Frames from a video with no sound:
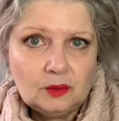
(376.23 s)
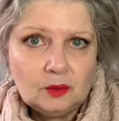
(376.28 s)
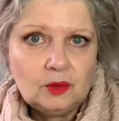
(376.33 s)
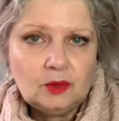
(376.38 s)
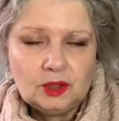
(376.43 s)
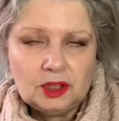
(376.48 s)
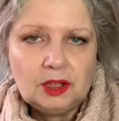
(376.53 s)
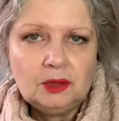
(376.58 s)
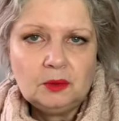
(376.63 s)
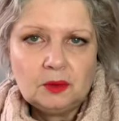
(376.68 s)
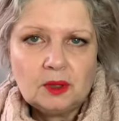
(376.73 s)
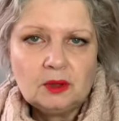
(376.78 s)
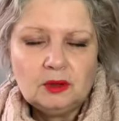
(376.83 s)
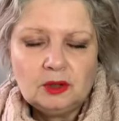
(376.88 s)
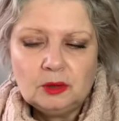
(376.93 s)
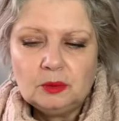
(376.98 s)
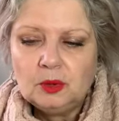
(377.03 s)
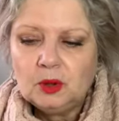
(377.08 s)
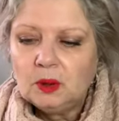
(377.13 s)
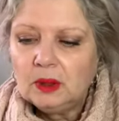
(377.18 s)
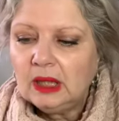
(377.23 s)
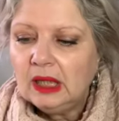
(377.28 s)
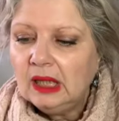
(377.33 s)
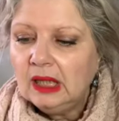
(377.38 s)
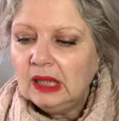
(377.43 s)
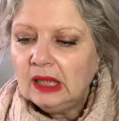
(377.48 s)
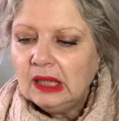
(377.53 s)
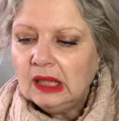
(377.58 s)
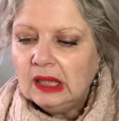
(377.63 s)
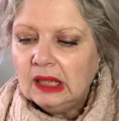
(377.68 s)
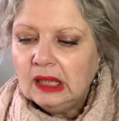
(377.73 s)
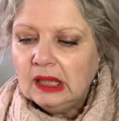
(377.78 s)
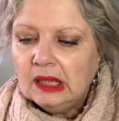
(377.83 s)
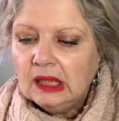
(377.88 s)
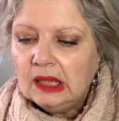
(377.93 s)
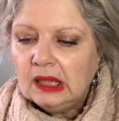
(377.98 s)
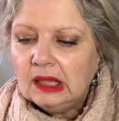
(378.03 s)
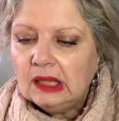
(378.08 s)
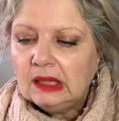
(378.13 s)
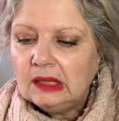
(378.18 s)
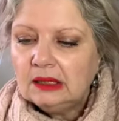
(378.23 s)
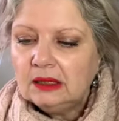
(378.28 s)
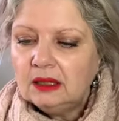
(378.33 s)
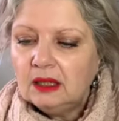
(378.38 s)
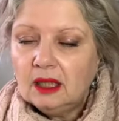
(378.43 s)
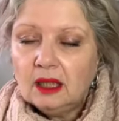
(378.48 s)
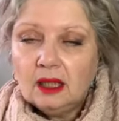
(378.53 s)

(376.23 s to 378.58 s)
She wrote the book, and